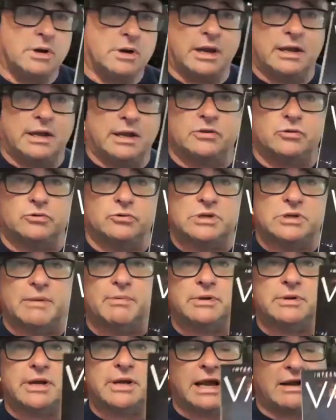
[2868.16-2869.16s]
I do
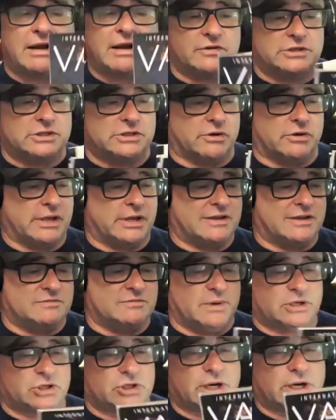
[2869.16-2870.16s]
double covers, so that gives
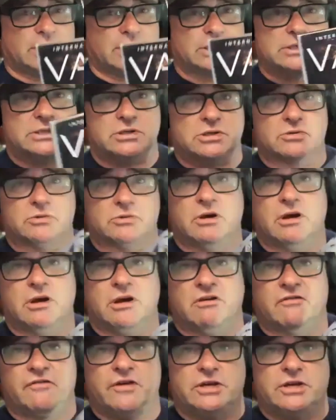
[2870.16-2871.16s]
me a chance to
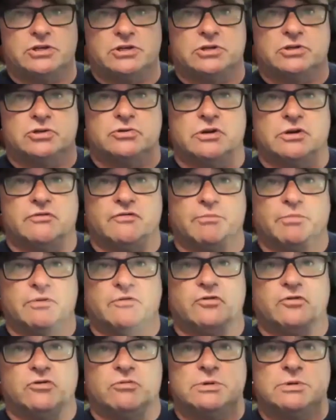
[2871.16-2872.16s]
feature 2 different
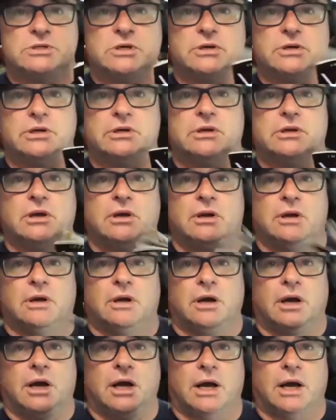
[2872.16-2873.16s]
performers on it,
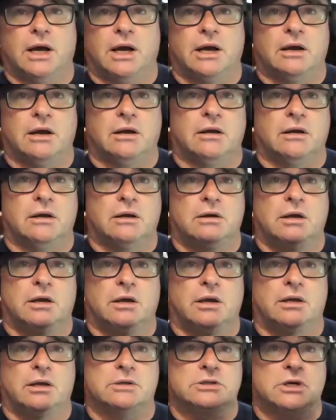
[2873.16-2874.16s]

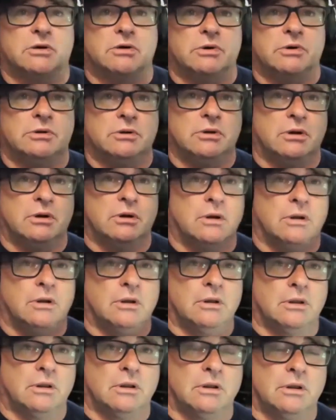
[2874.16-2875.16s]
and so on.
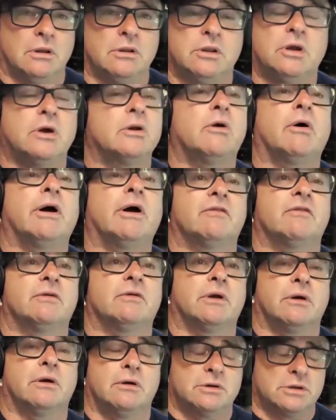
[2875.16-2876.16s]
No, I haven't.
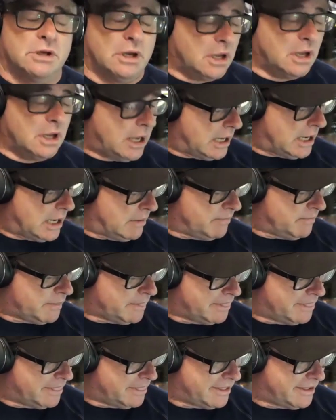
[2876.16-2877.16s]
No.
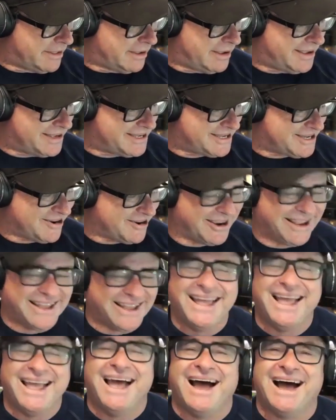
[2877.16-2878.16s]
So
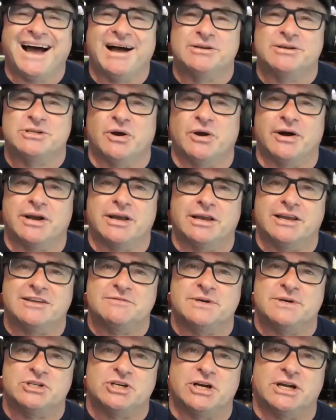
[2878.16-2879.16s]
it gives
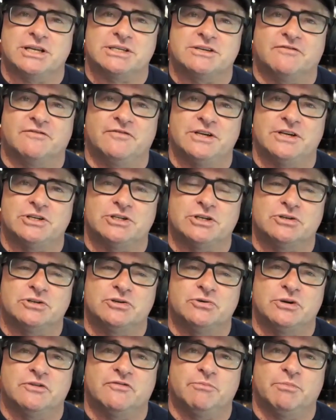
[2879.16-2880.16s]
me a chance to feature
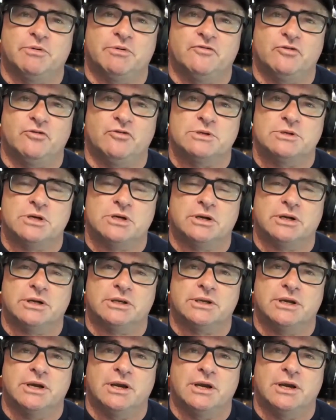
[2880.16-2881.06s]
2 different performers on it.